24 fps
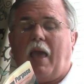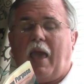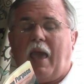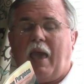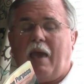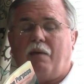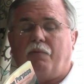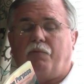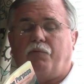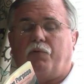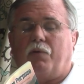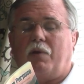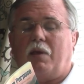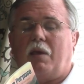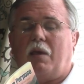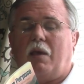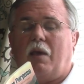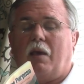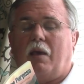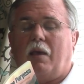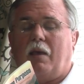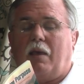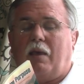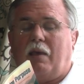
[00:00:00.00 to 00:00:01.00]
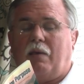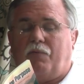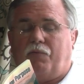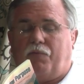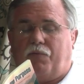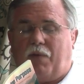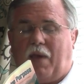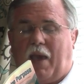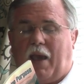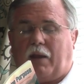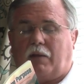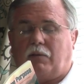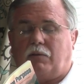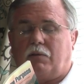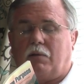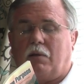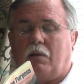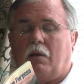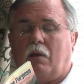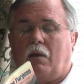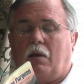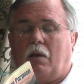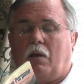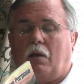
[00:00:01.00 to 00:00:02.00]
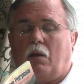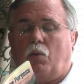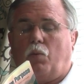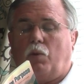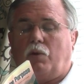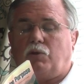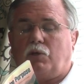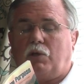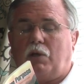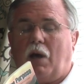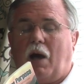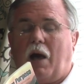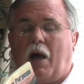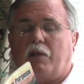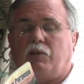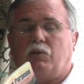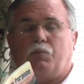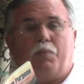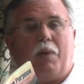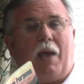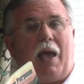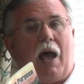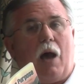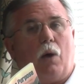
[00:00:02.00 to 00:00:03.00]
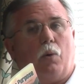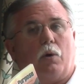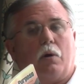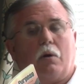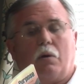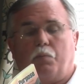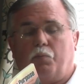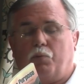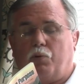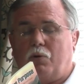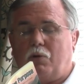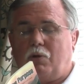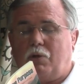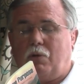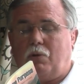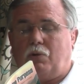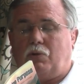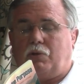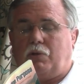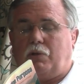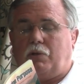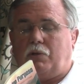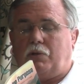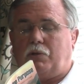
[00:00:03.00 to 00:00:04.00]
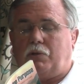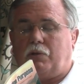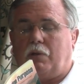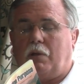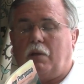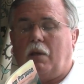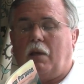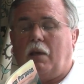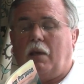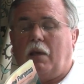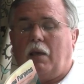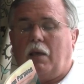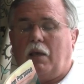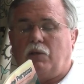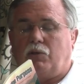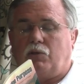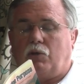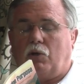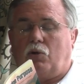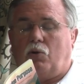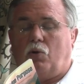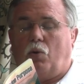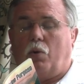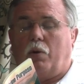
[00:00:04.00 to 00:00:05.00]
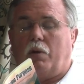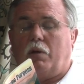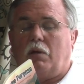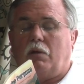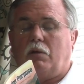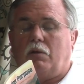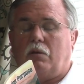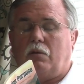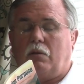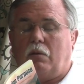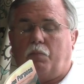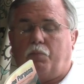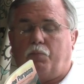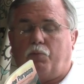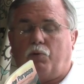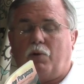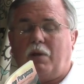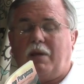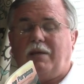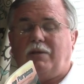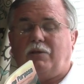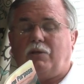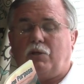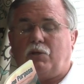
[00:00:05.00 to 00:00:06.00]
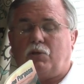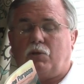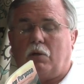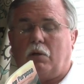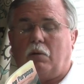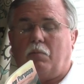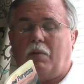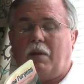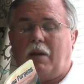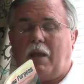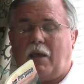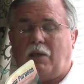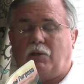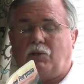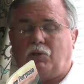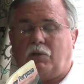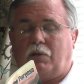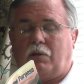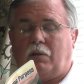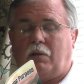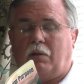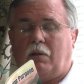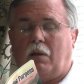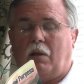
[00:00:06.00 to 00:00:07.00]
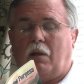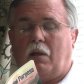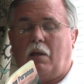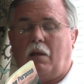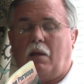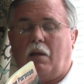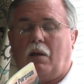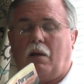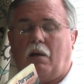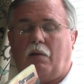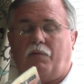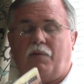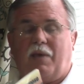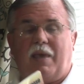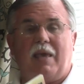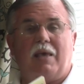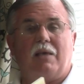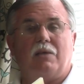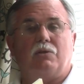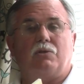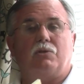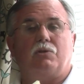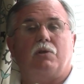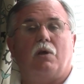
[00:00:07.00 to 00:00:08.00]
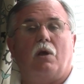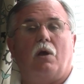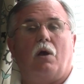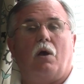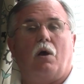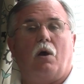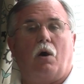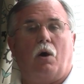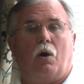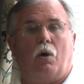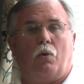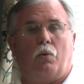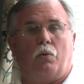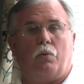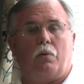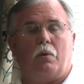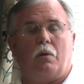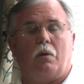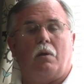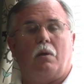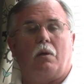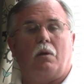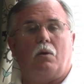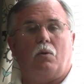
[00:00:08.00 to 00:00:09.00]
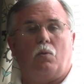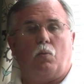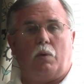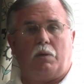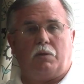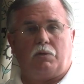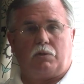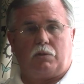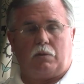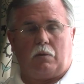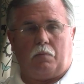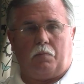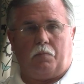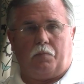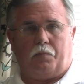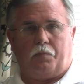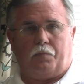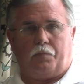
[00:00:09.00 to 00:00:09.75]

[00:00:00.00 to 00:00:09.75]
Every effect which God's power produces is according to the predetermination of his own wisdom.